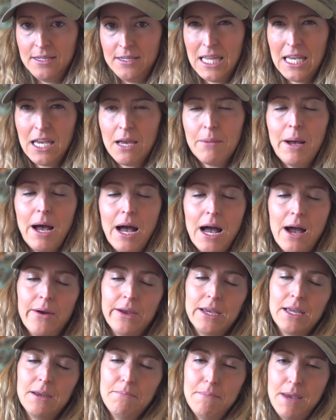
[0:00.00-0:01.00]
think about how I
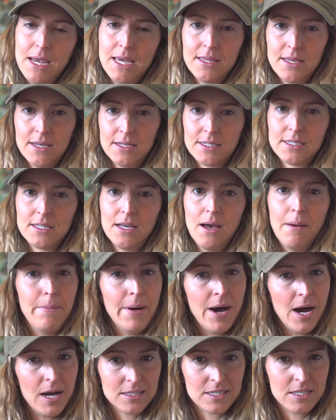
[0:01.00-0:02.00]
could make this a
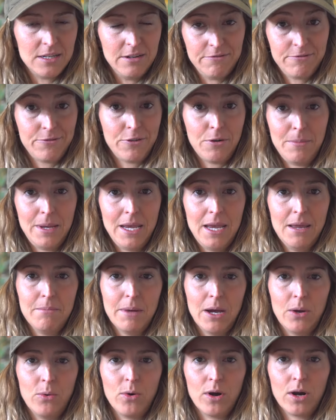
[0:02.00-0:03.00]
positive for me and
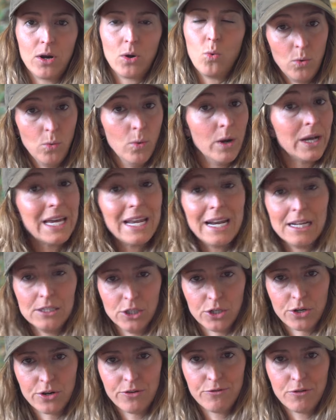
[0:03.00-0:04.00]
my work? What can I
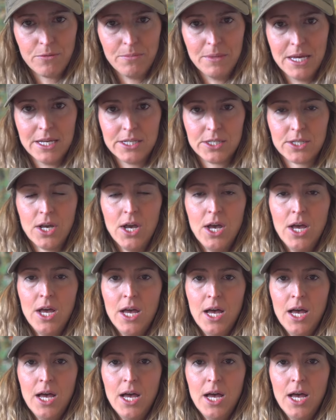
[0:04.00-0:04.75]
learn from this?